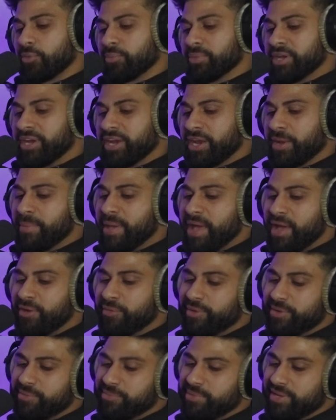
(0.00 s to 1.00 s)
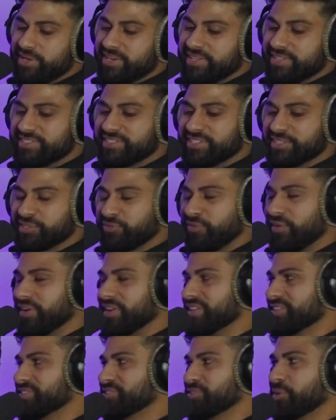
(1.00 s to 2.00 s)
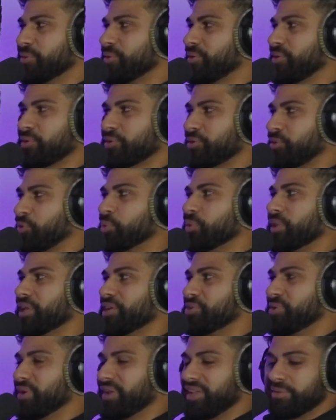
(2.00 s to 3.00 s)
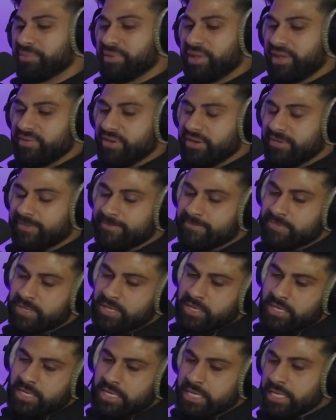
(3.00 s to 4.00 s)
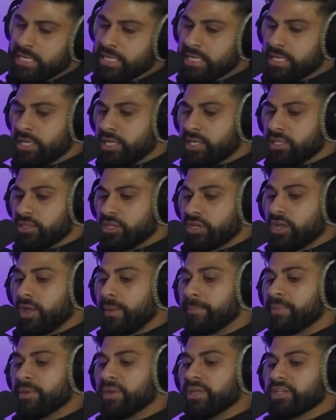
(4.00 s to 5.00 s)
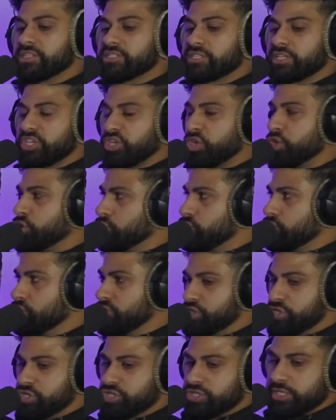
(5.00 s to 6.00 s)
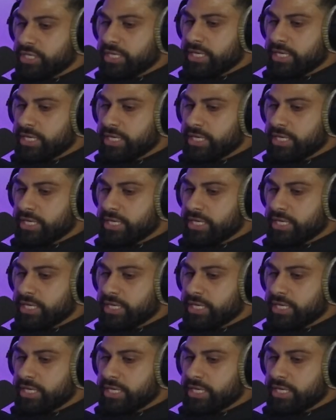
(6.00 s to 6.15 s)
don't mean it in a bad way, but it's just funny. It's so Kool-Aid drinking behavior. The company is huge.